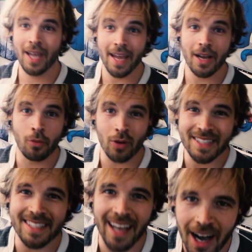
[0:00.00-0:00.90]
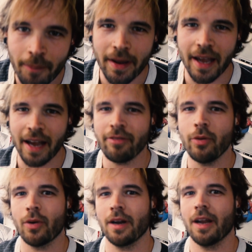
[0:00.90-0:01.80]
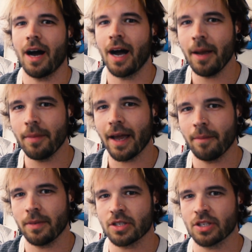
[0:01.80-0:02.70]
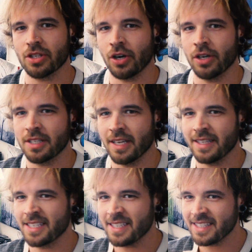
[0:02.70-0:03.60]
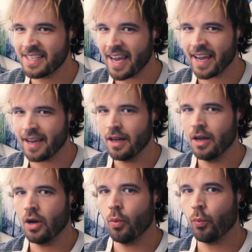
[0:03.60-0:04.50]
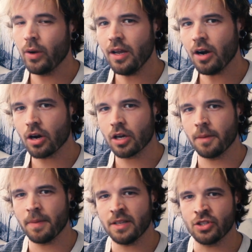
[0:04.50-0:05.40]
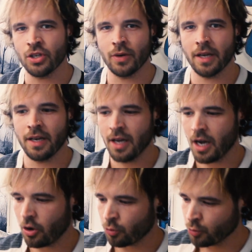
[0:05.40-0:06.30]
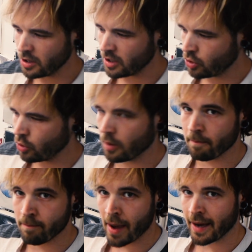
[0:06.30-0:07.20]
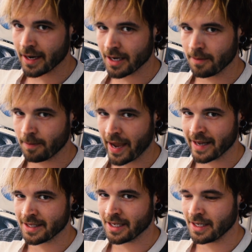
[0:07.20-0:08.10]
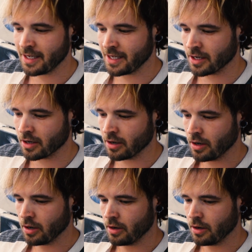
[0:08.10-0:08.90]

Okay, what's up everyone? I am The Ambitious Artist and today we are going to be doing a really cool mannequin painting here.